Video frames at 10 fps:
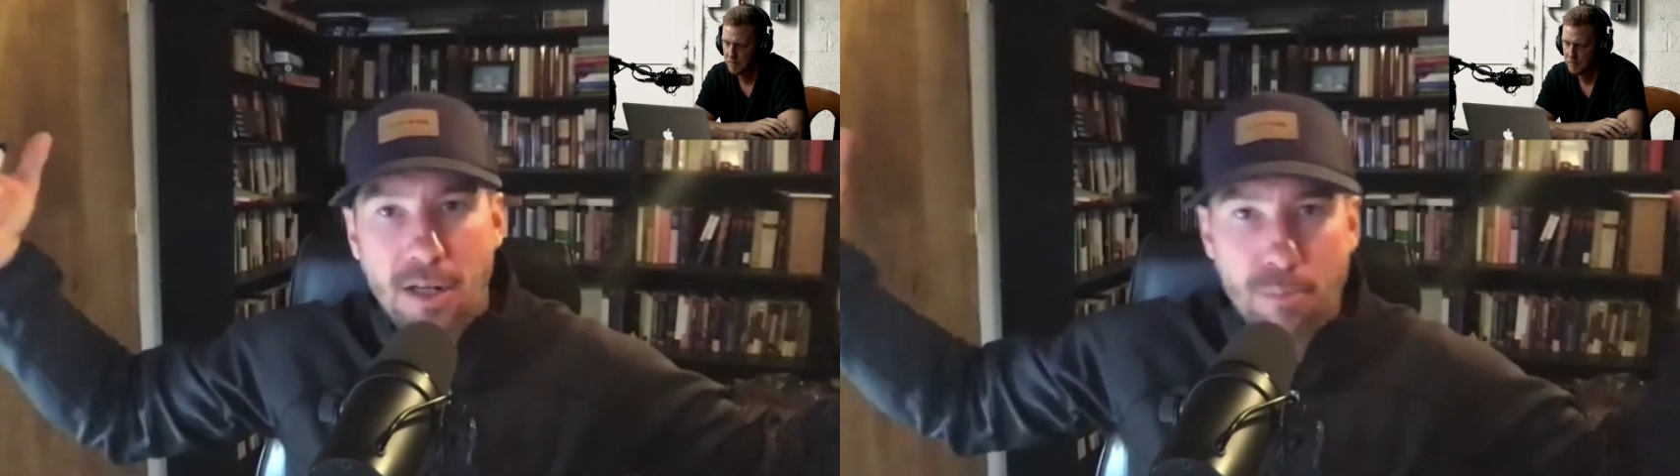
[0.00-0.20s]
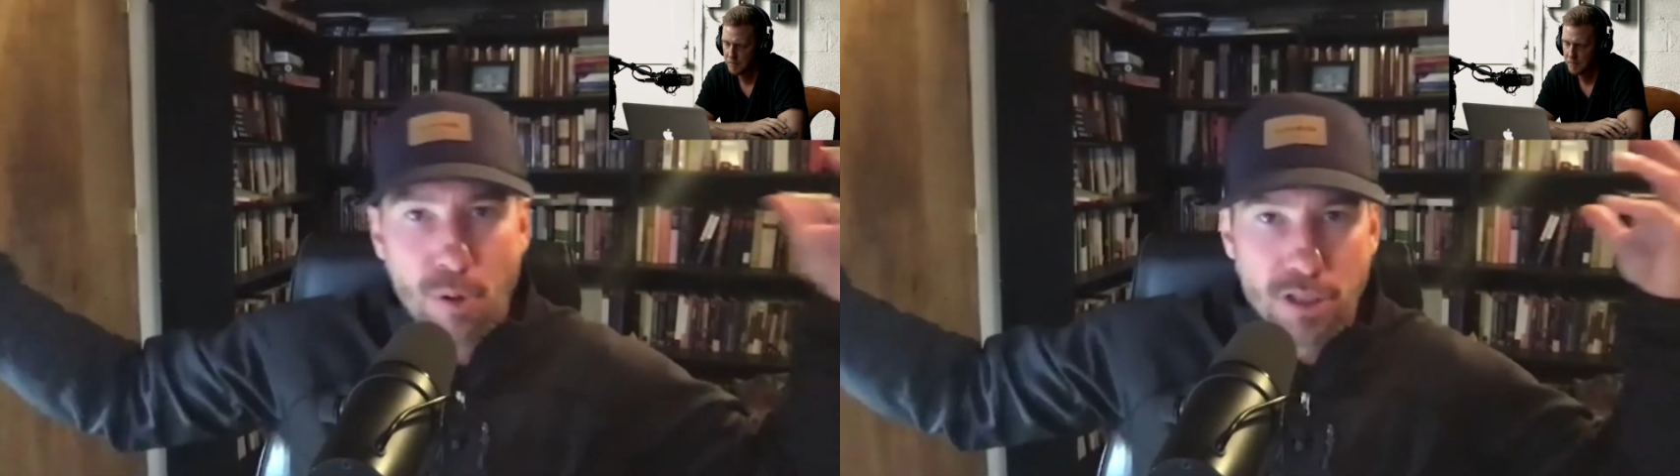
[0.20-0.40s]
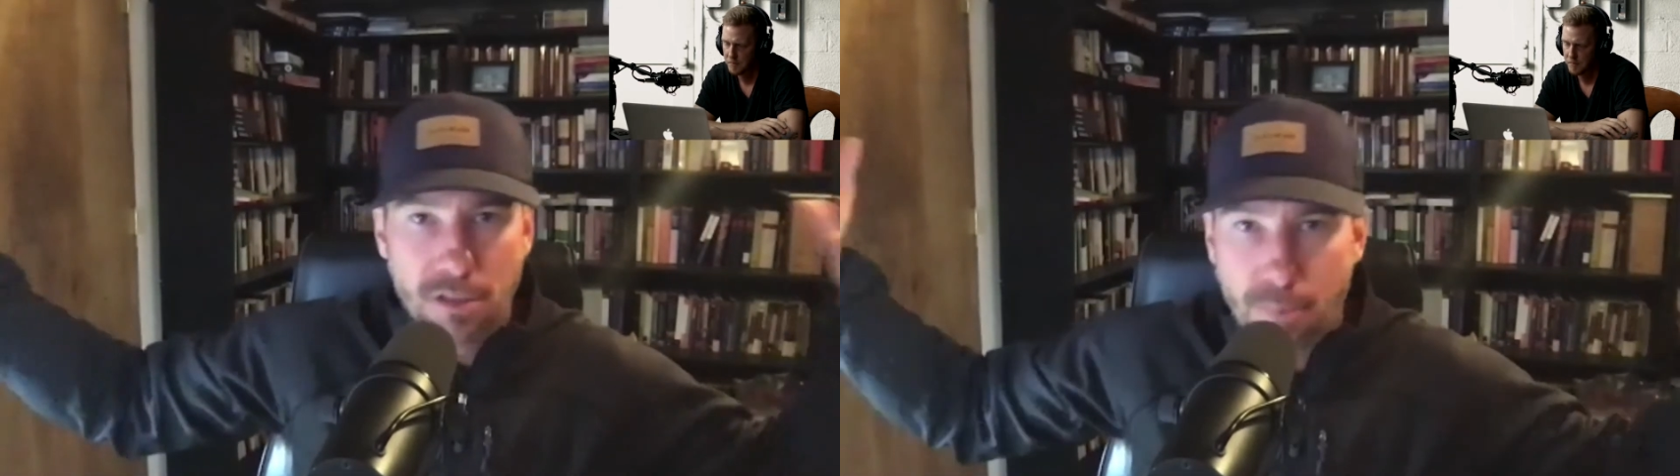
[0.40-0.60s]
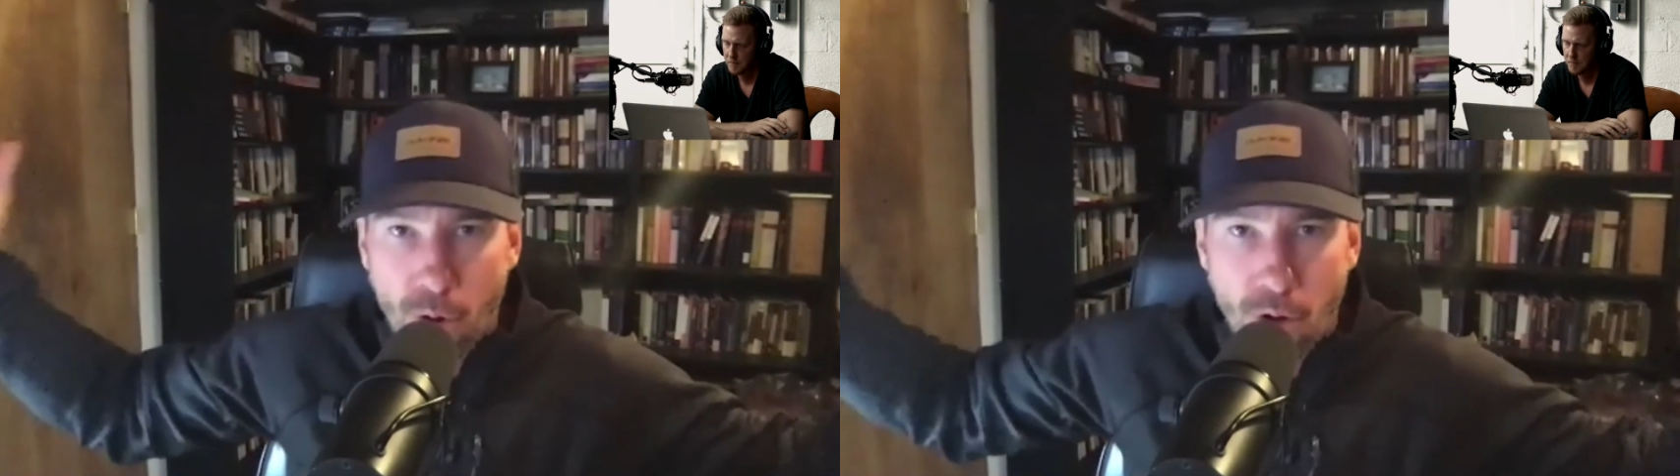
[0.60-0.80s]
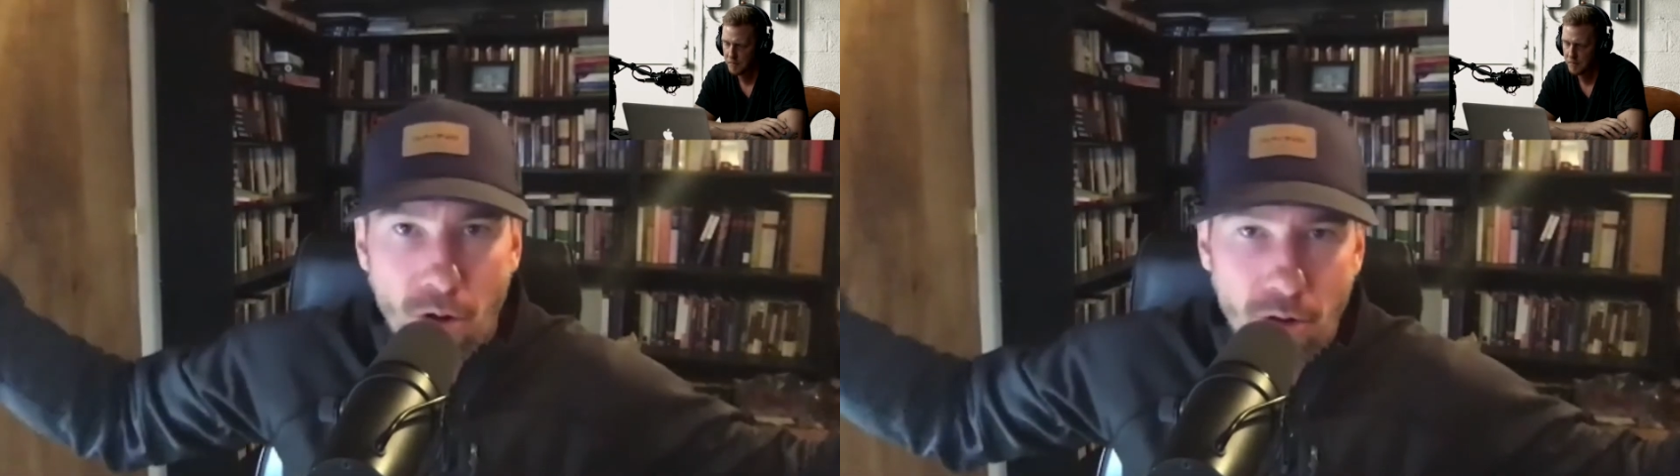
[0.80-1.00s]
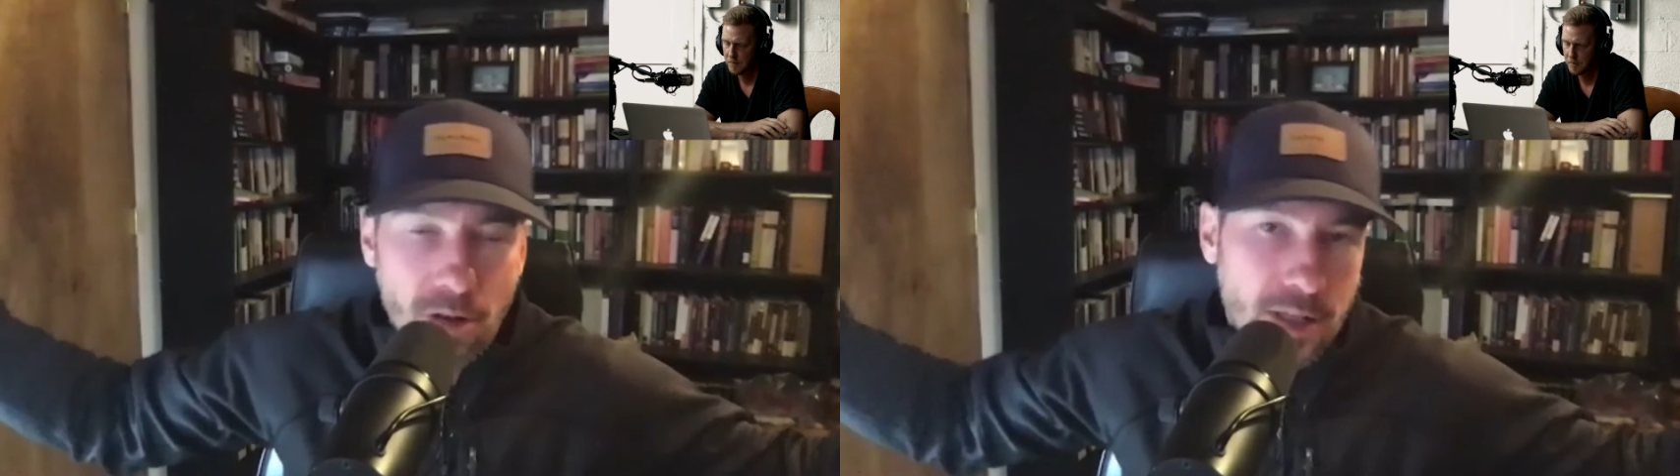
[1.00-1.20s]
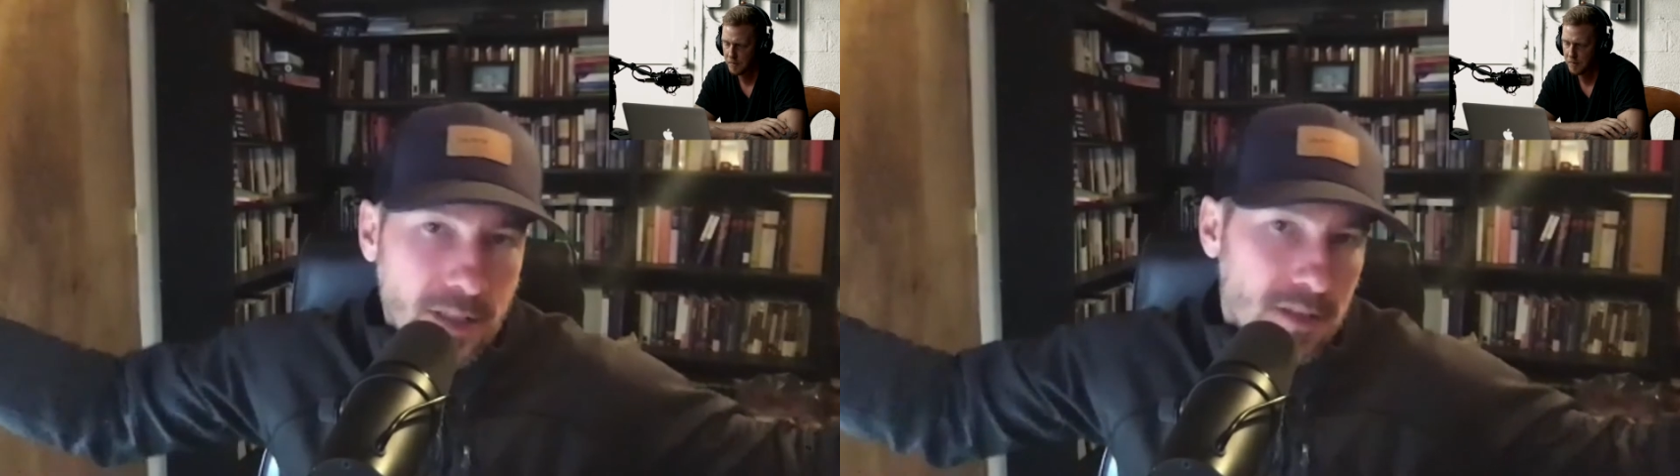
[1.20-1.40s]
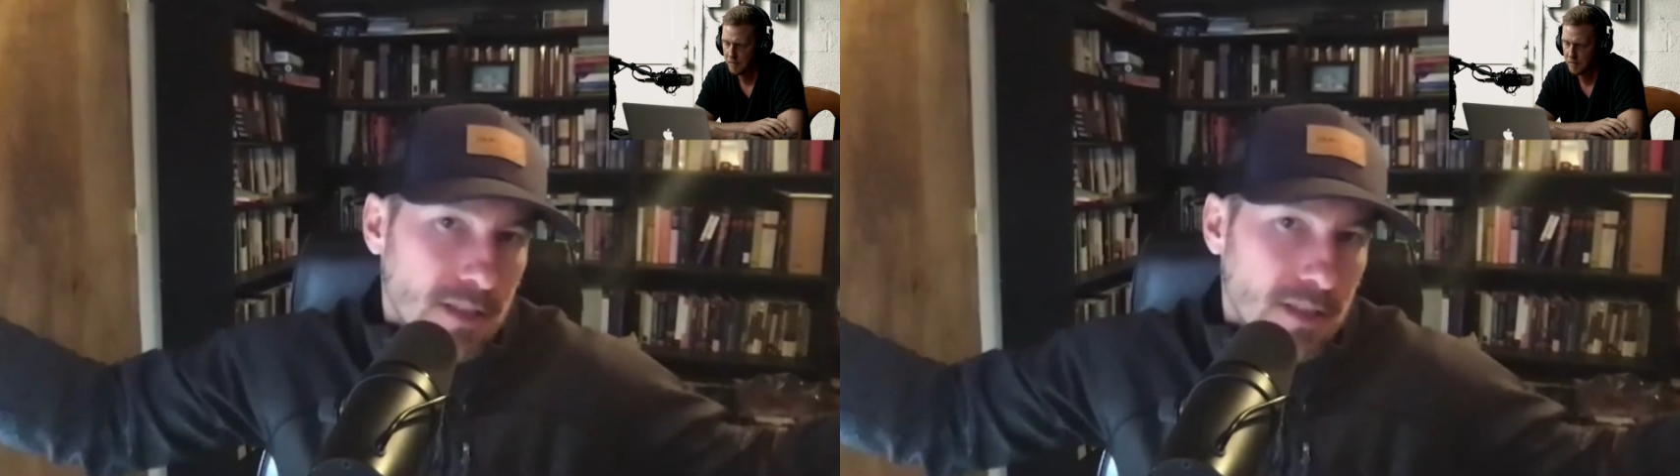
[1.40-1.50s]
push and pull is